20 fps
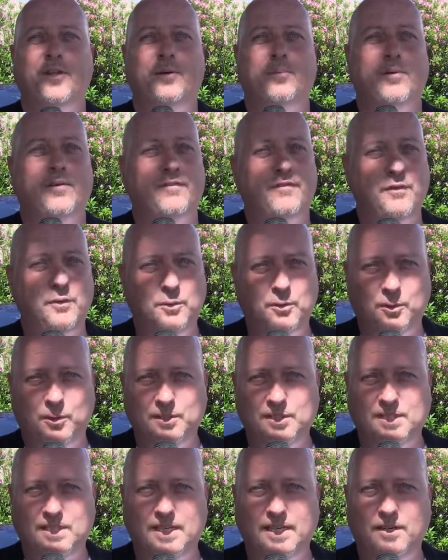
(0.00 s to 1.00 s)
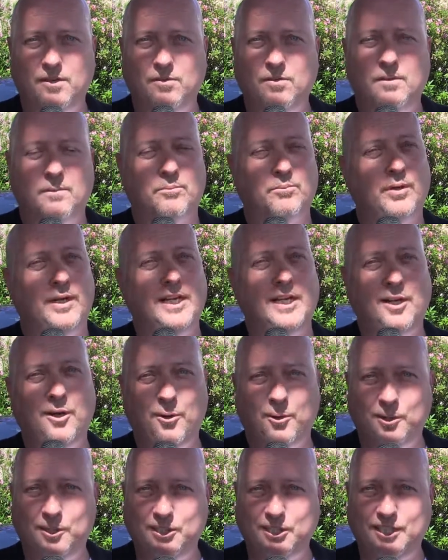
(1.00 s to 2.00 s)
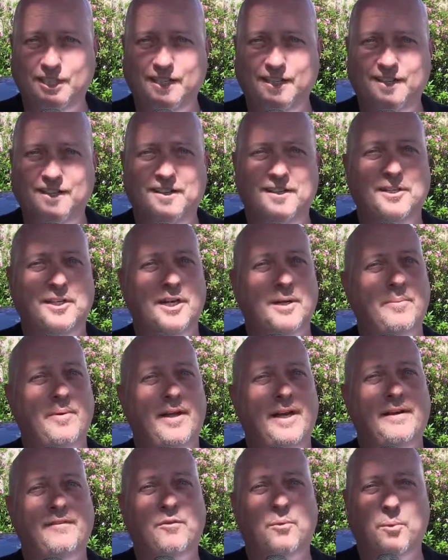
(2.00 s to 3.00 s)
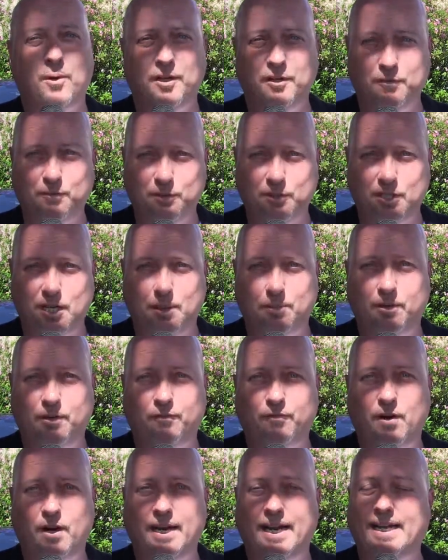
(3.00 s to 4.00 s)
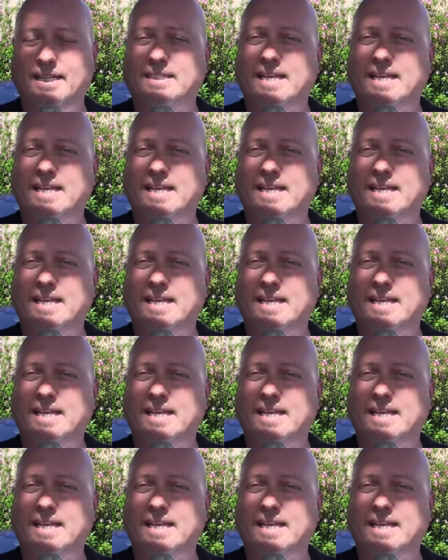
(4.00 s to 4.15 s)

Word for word: There'll be food on sale. Bring your lawn chair. Come out, have a wonderful time on the Friday.